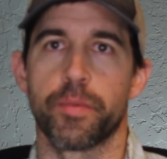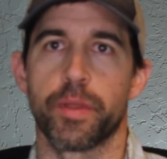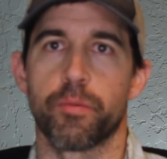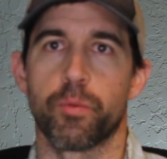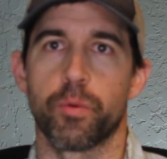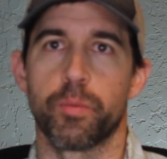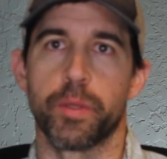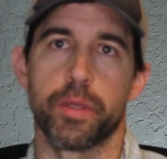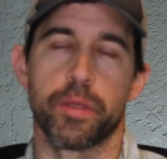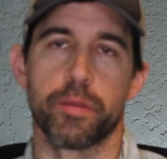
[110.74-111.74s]
that will
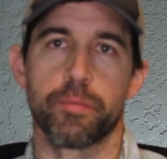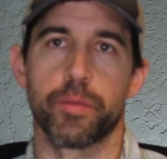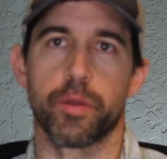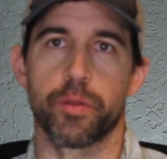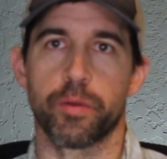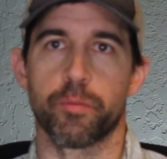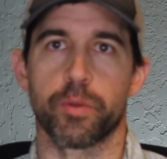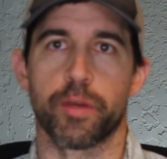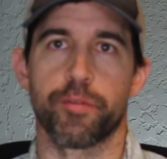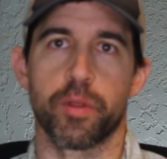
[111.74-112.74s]

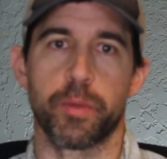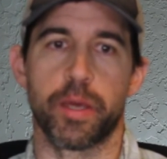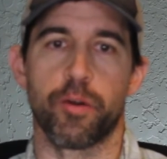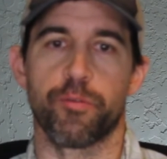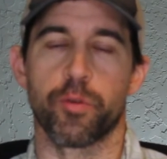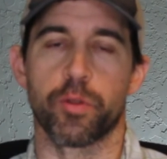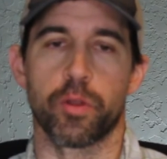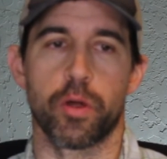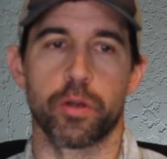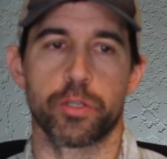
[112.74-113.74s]
definitely be helpful in the
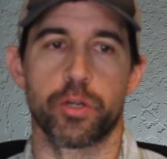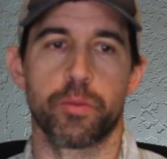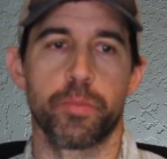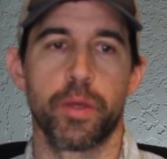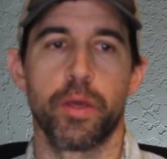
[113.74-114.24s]
longer term.